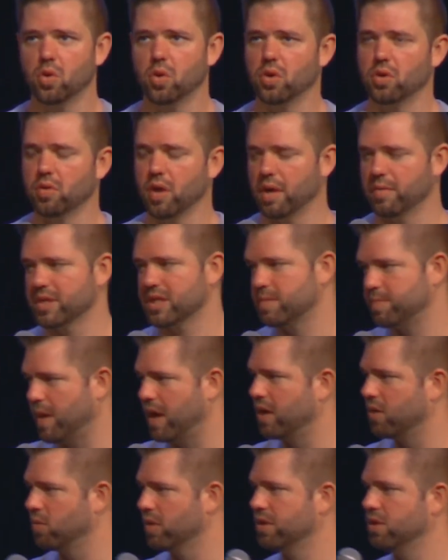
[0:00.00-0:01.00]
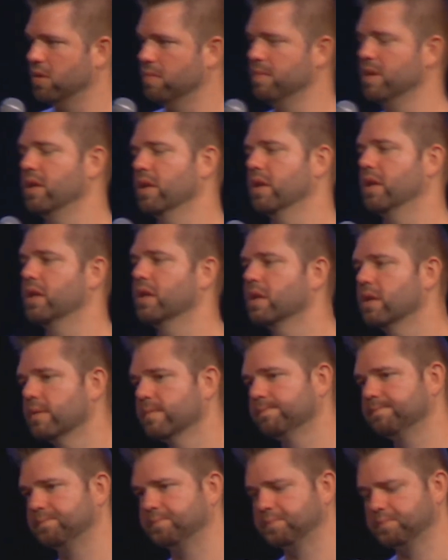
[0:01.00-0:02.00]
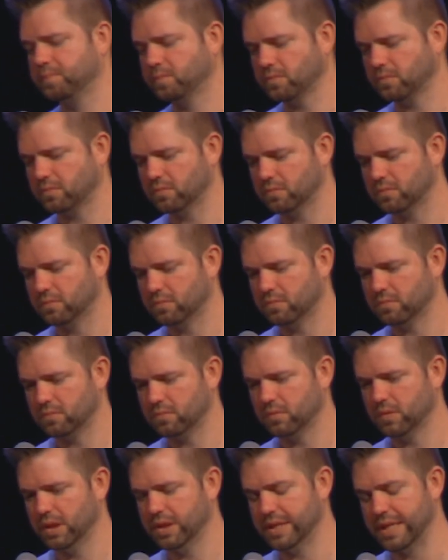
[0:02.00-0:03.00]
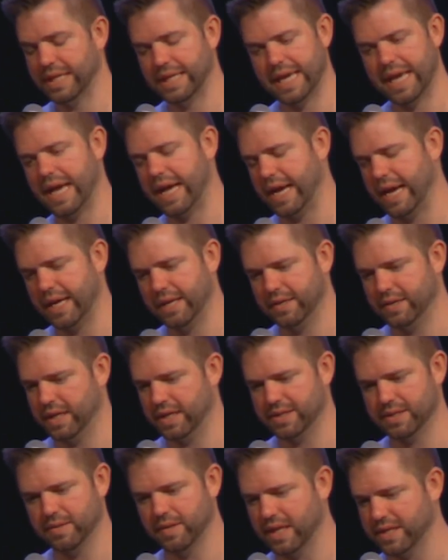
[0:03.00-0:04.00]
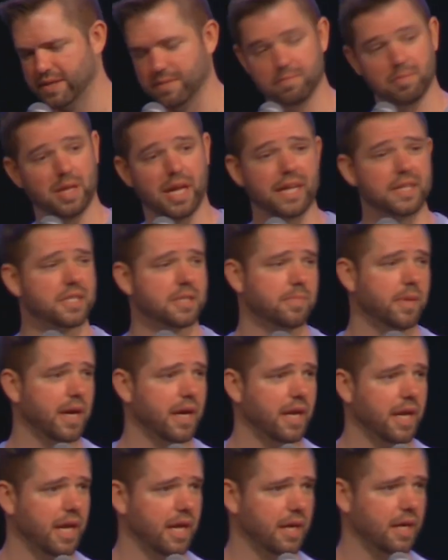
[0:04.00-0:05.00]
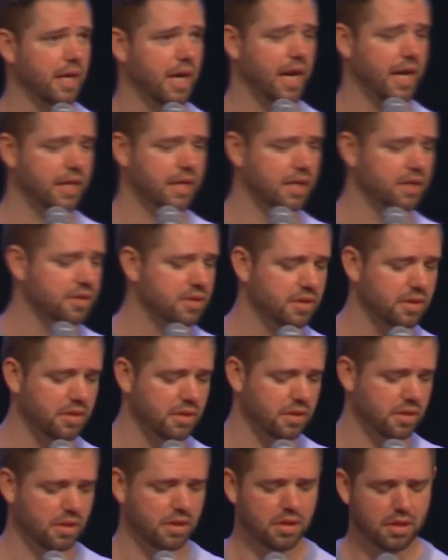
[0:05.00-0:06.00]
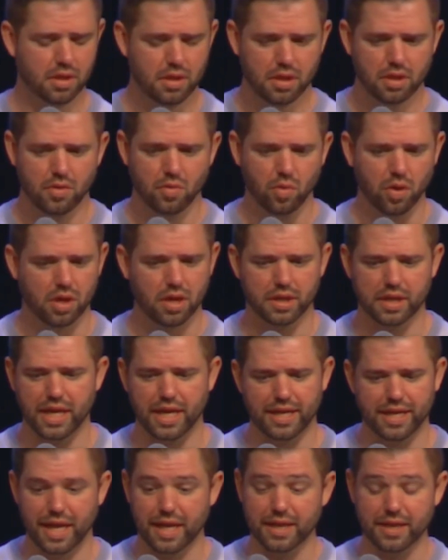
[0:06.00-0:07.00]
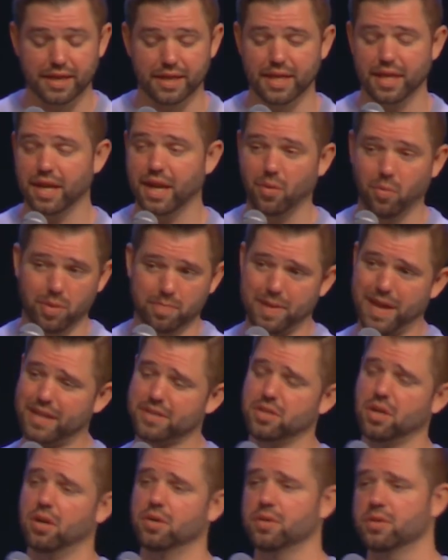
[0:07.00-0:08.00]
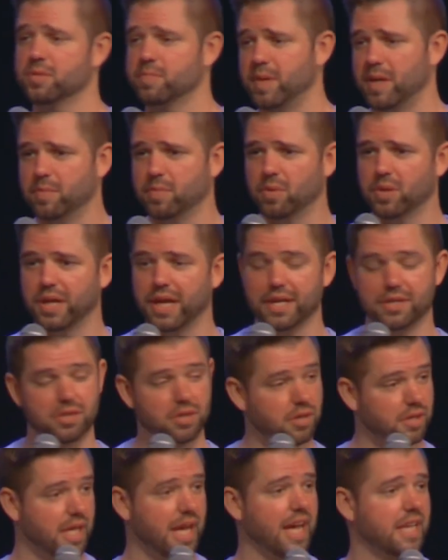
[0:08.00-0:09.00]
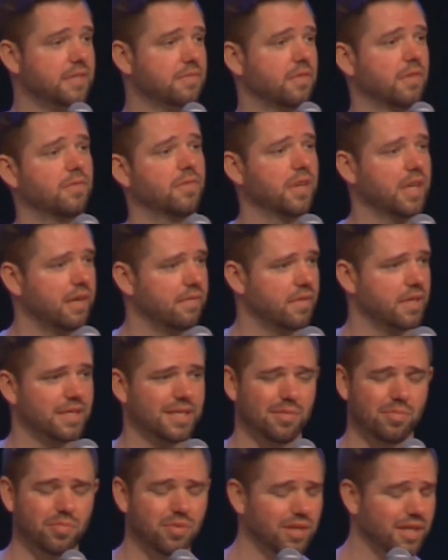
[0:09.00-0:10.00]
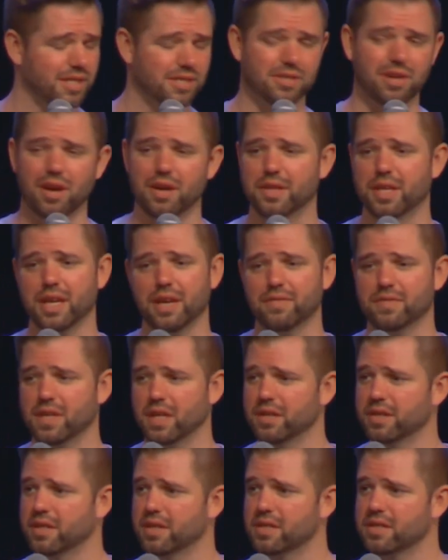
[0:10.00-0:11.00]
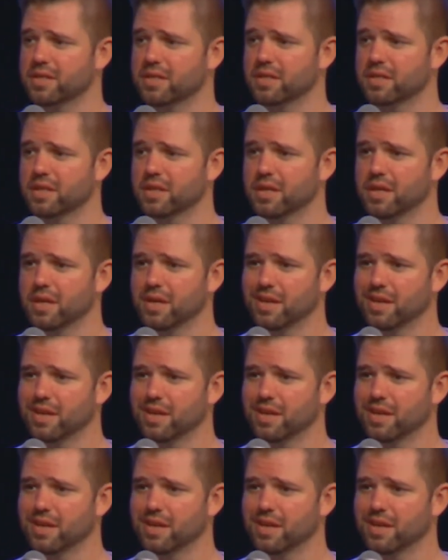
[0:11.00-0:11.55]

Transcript: Or do I respond with humility? It's like, yeah, I, that's, a, that's a blind spot, and I need to work on that. And, that. and then I went back to all those people and I started to ask for forgiveness. I'm really sorry that I've done this.